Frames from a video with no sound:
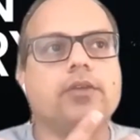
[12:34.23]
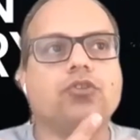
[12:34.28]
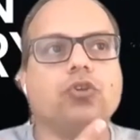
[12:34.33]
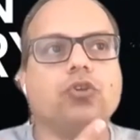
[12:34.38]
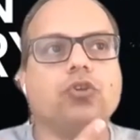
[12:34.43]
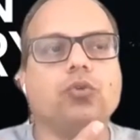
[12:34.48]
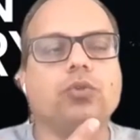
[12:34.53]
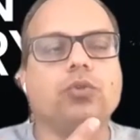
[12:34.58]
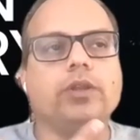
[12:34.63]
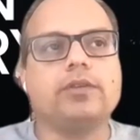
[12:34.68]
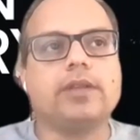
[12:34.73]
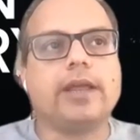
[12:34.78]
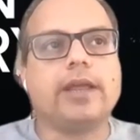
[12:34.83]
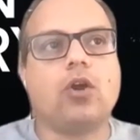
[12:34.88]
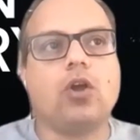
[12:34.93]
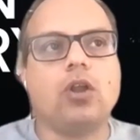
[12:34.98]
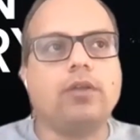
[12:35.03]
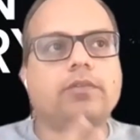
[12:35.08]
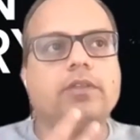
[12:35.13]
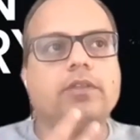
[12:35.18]
So there's
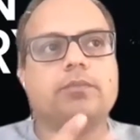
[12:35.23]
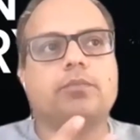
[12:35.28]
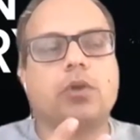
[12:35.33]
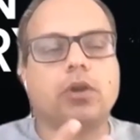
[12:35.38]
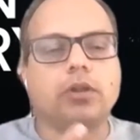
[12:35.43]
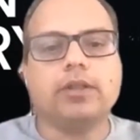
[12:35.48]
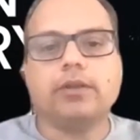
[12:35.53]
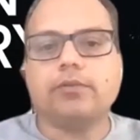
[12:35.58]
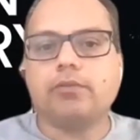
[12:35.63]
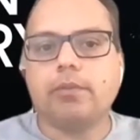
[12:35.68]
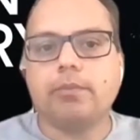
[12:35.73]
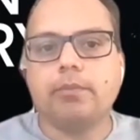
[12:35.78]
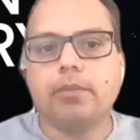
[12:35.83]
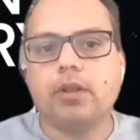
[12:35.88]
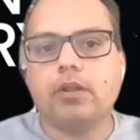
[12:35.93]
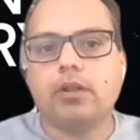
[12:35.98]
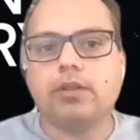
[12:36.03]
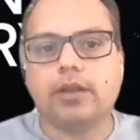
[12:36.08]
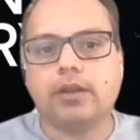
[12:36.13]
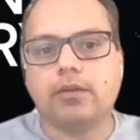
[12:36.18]
like all of this product that we have
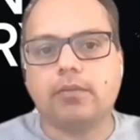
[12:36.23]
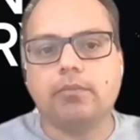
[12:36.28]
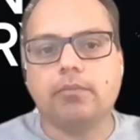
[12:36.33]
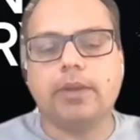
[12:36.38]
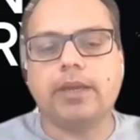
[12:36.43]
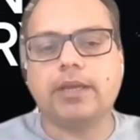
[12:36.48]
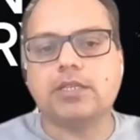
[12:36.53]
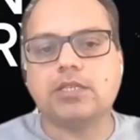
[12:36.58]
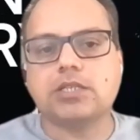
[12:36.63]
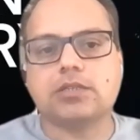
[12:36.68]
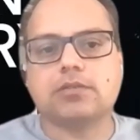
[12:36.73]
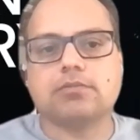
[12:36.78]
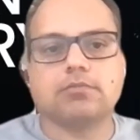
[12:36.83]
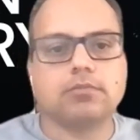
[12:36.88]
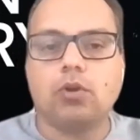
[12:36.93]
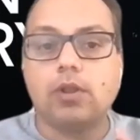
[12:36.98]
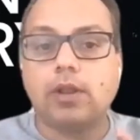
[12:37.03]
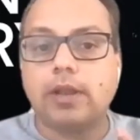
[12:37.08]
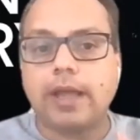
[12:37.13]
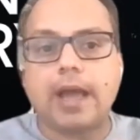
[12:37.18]
built that makes
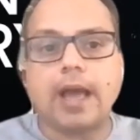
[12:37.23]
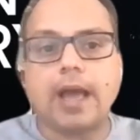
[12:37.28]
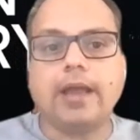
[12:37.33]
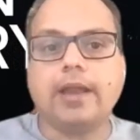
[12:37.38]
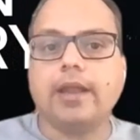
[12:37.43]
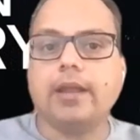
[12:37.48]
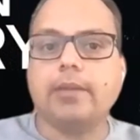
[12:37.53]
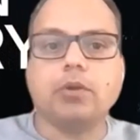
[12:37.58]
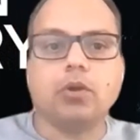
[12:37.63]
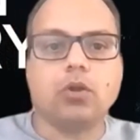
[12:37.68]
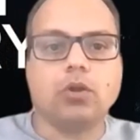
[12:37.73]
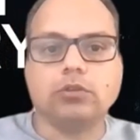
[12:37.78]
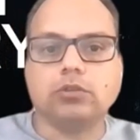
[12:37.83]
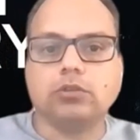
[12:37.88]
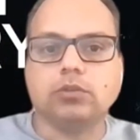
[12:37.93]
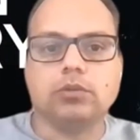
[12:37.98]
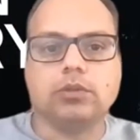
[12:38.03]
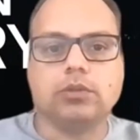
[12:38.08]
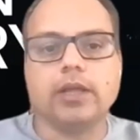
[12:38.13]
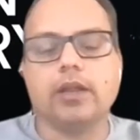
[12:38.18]
not only hiring, but
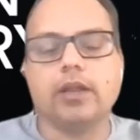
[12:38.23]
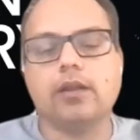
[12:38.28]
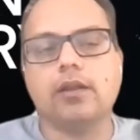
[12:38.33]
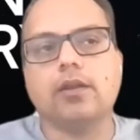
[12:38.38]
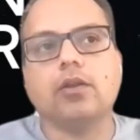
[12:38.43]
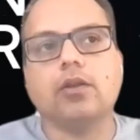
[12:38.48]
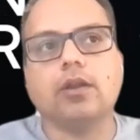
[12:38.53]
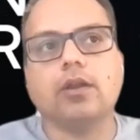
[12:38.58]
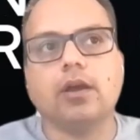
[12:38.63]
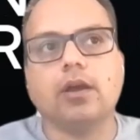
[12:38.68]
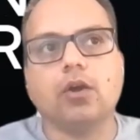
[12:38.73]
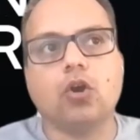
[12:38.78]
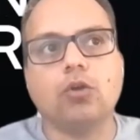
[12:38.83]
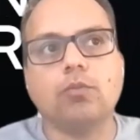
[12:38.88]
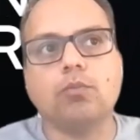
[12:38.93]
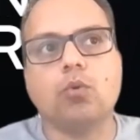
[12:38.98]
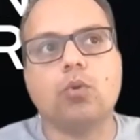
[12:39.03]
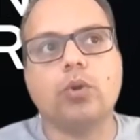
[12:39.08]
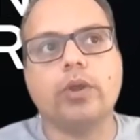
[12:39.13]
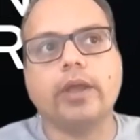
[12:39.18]
also then
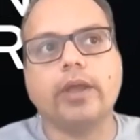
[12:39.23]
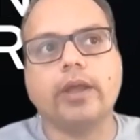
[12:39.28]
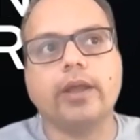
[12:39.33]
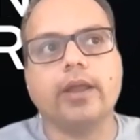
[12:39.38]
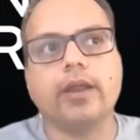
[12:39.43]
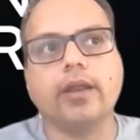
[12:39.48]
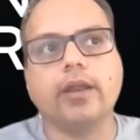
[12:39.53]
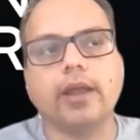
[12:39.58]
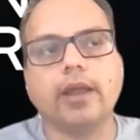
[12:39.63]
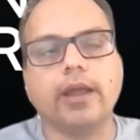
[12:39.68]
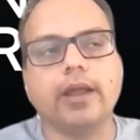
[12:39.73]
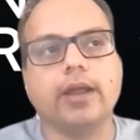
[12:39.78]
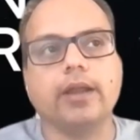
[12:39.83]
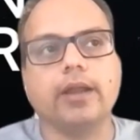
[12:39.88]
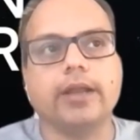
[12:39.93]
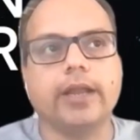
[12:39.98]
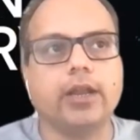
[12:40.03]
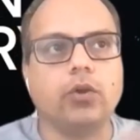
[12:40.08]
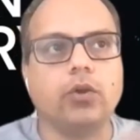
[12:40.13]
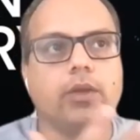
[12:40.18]
onboarding and like
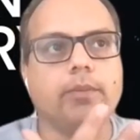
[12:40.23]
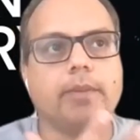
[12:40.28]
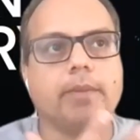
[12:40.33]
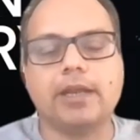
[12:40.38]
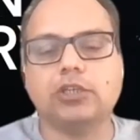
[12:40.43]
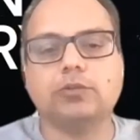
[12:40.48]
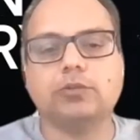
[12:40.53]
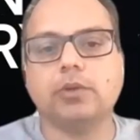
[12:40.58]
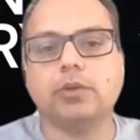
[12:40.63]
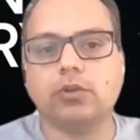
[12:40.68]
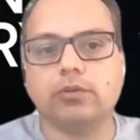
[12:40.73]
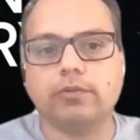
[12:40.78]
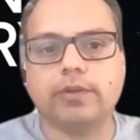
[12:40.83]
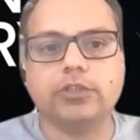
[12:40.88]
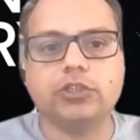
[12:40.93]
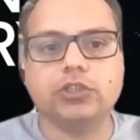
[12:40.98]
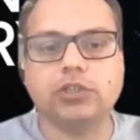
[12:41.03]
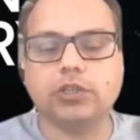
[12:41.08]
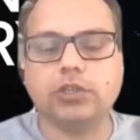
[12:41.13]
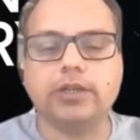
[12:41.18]
day-to-day management of
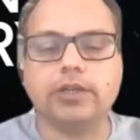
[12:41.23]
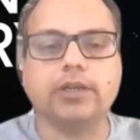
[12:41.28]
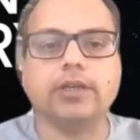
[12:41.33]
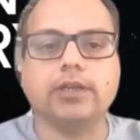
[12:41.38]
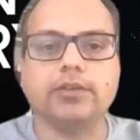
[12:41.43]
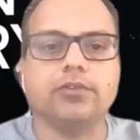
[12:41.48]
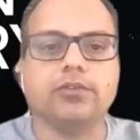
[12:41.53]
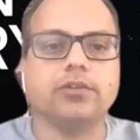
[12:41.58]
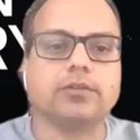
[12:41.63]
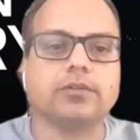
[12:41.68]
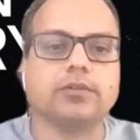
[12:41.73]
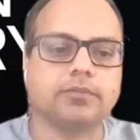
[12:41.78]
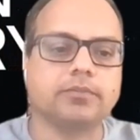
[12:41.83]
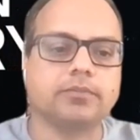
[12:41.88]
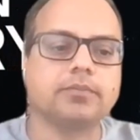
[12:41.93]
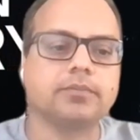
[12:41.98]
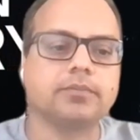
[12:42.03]
engineering easier.